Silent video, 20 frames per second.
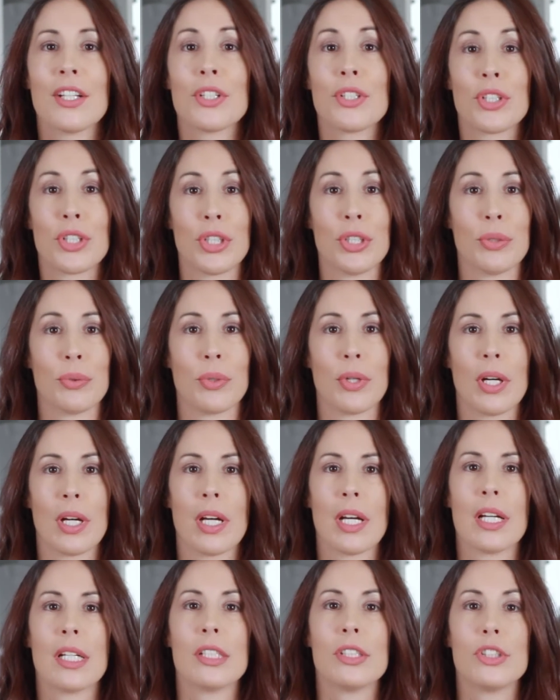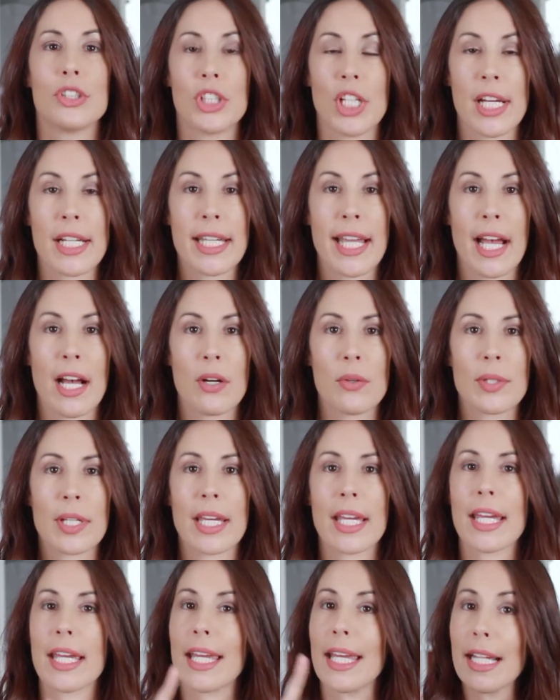2, check
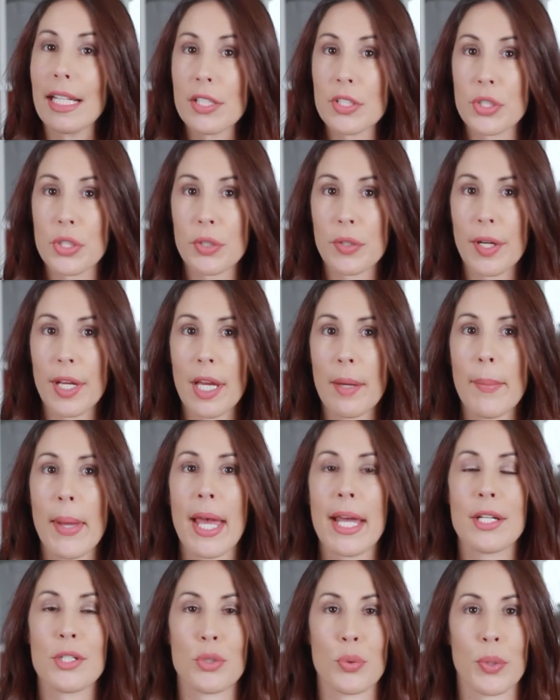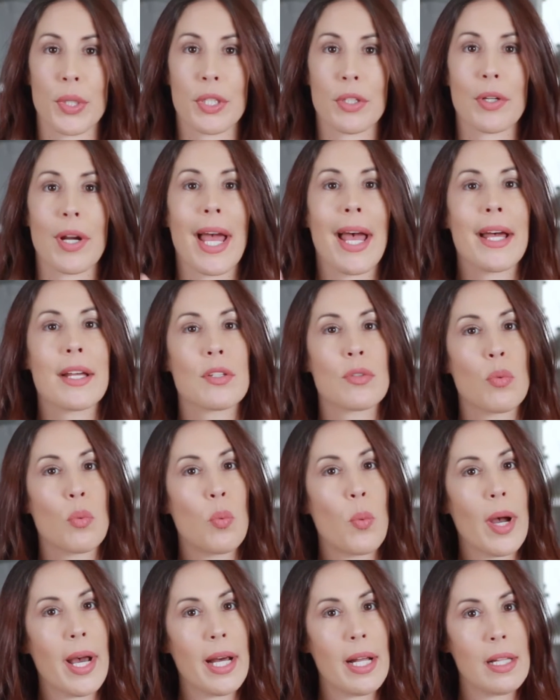out Instagram and Twitter, as
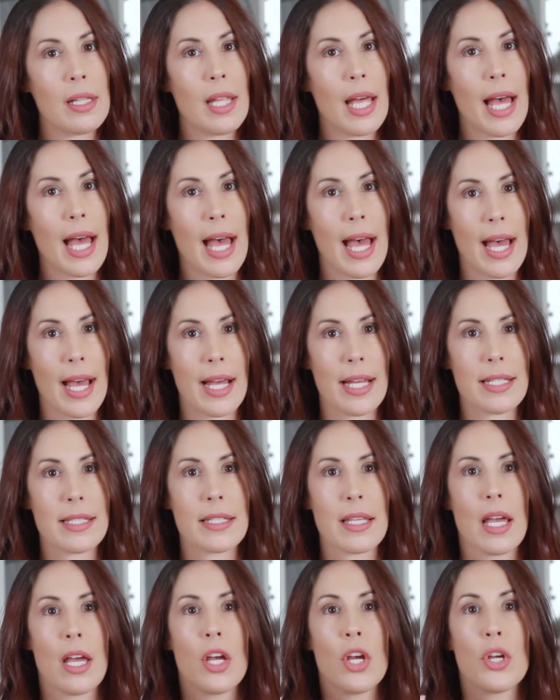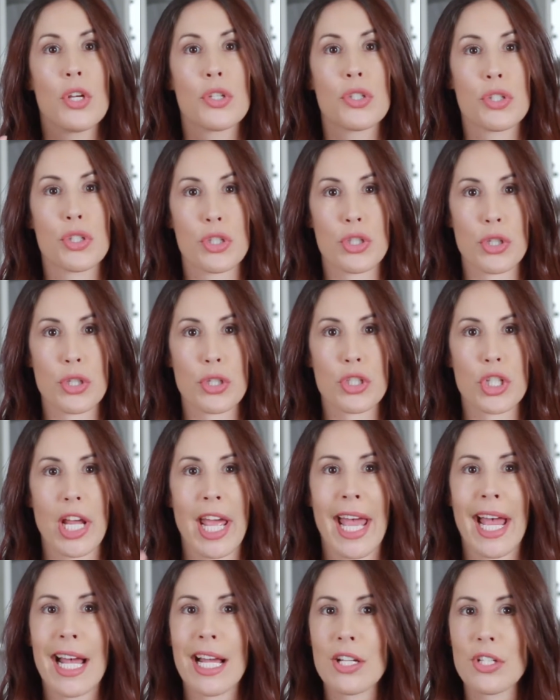well as search
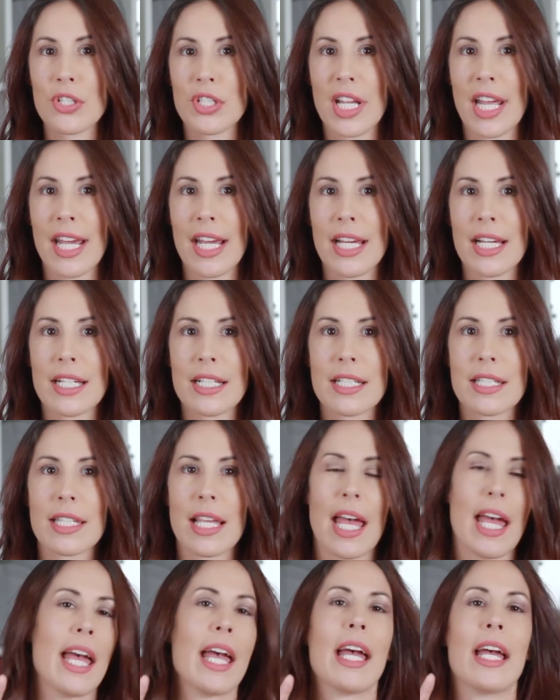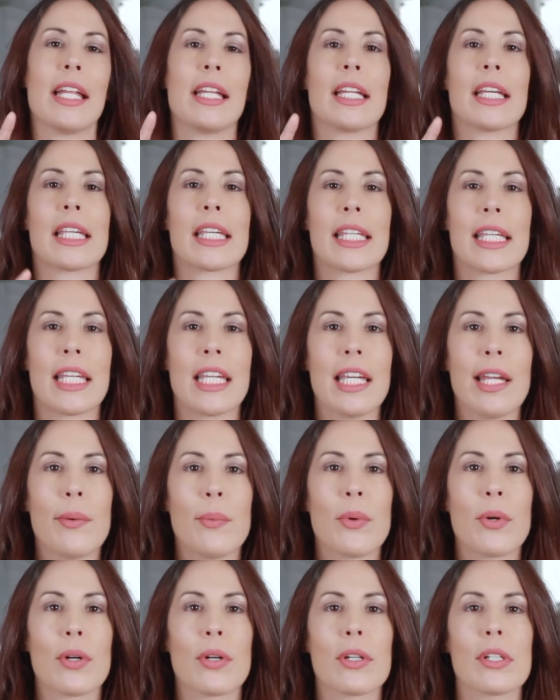hashtags and
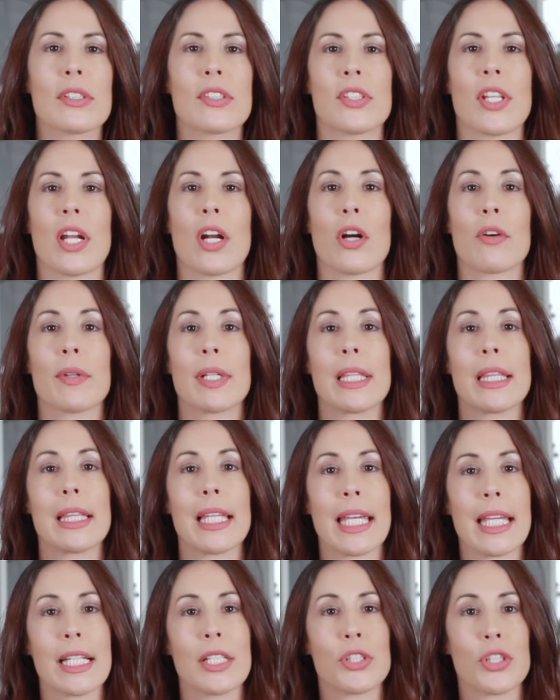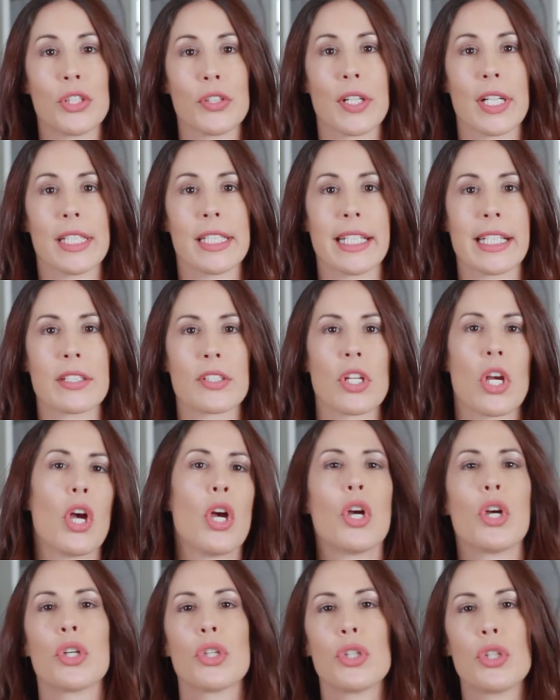keywords that are related to your ideas.
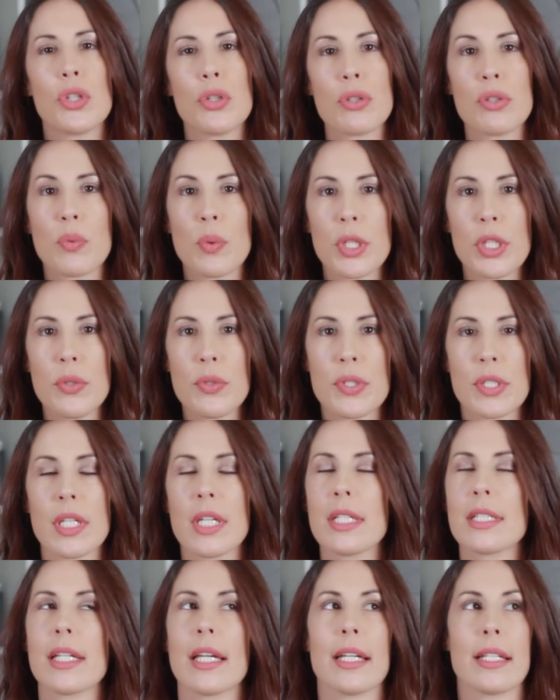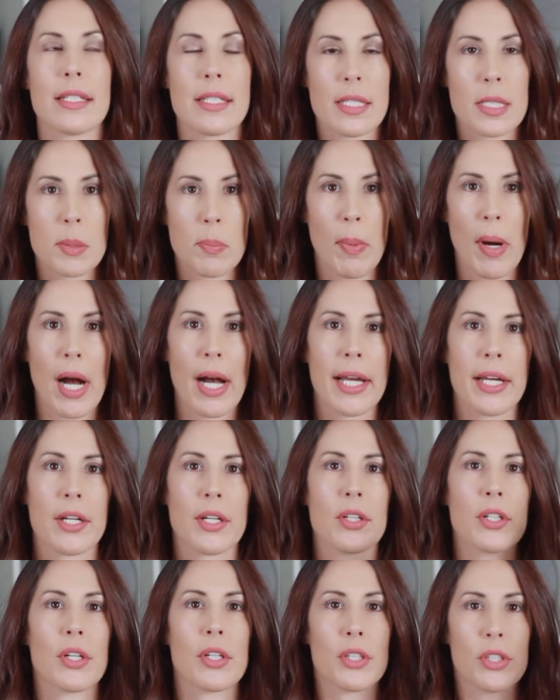Use what you see to
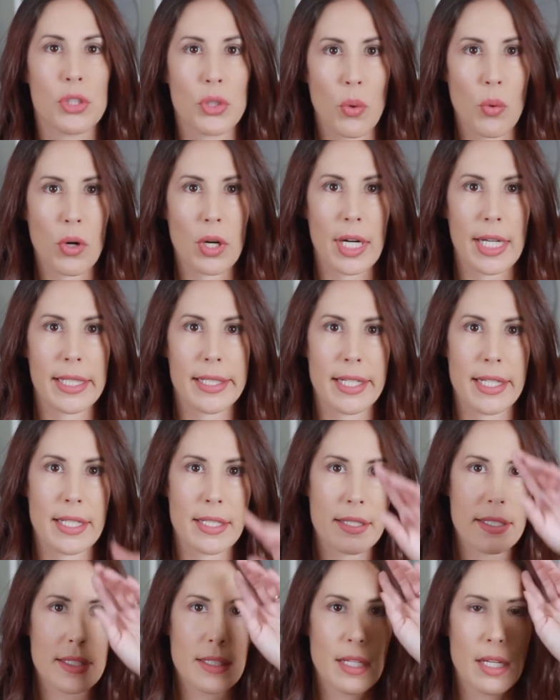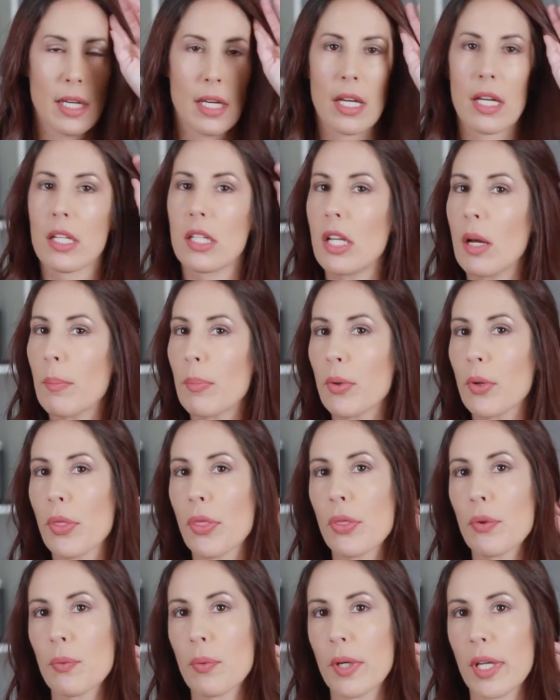inspire your ideas. Number
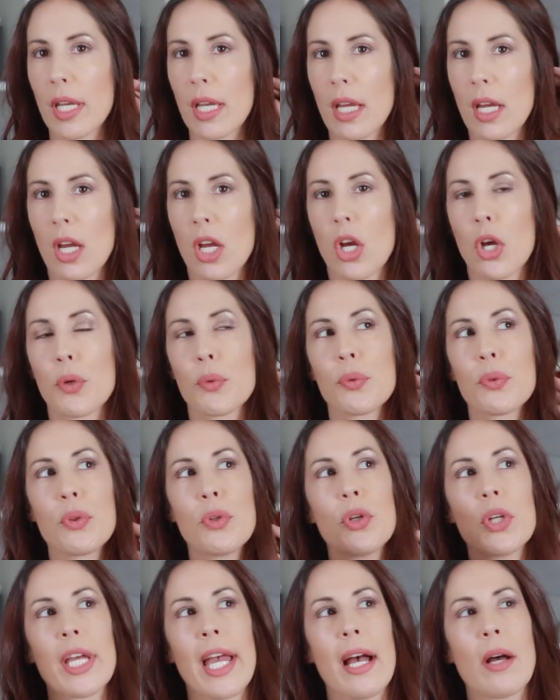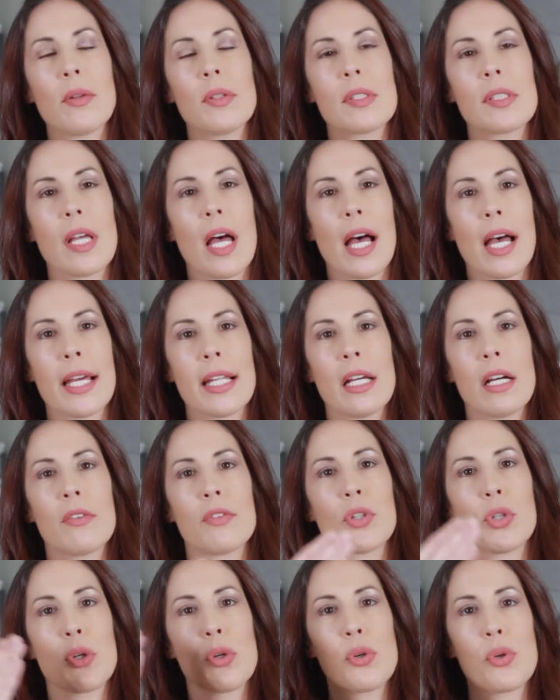3, look outside
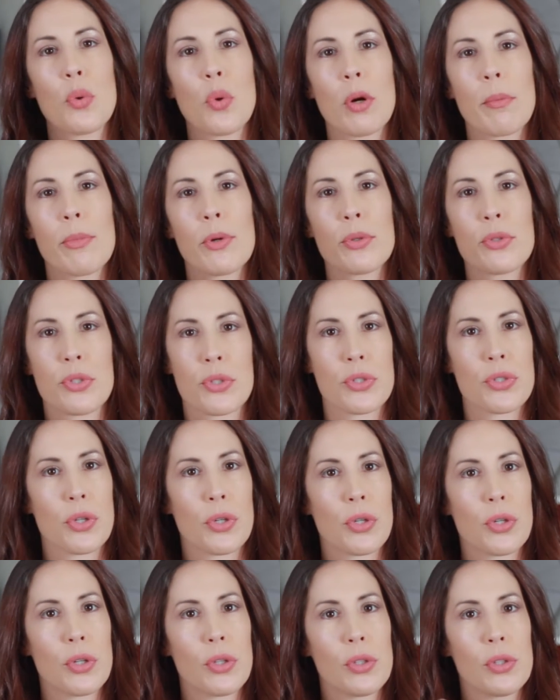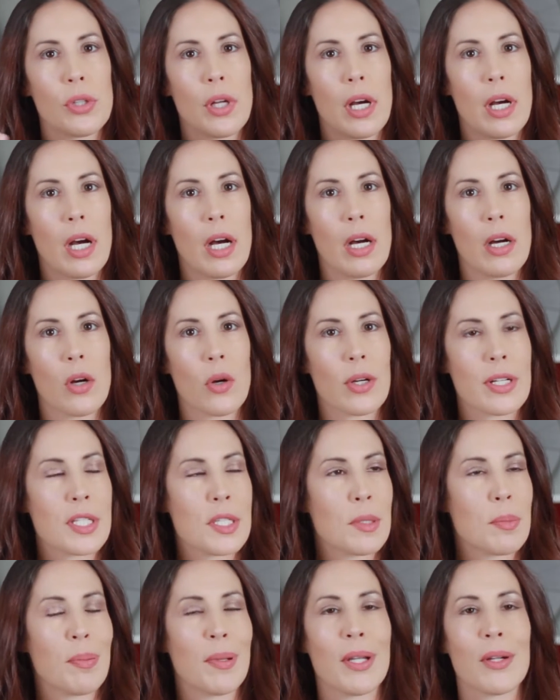of your normal circle or
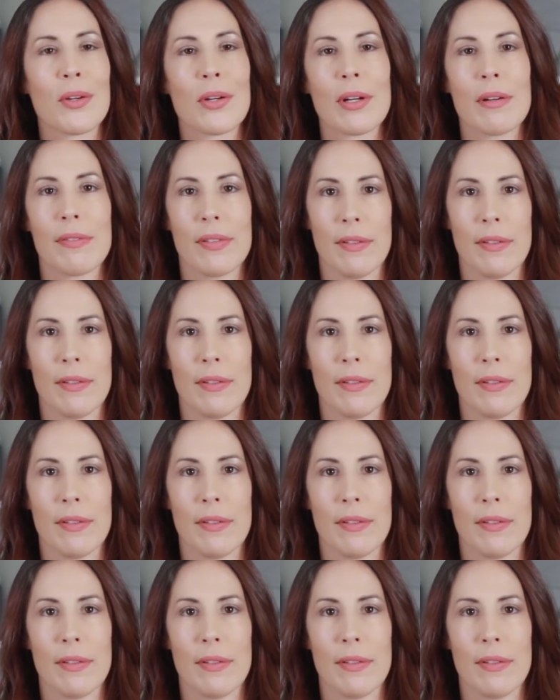sphere of